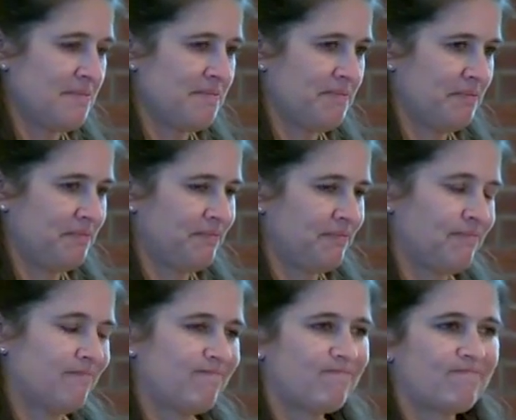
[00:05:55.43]

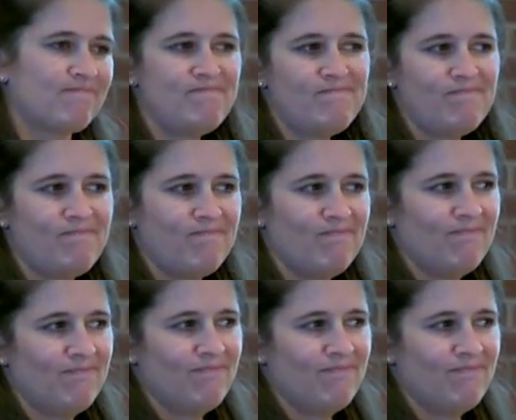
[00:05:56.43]
(no one is talking)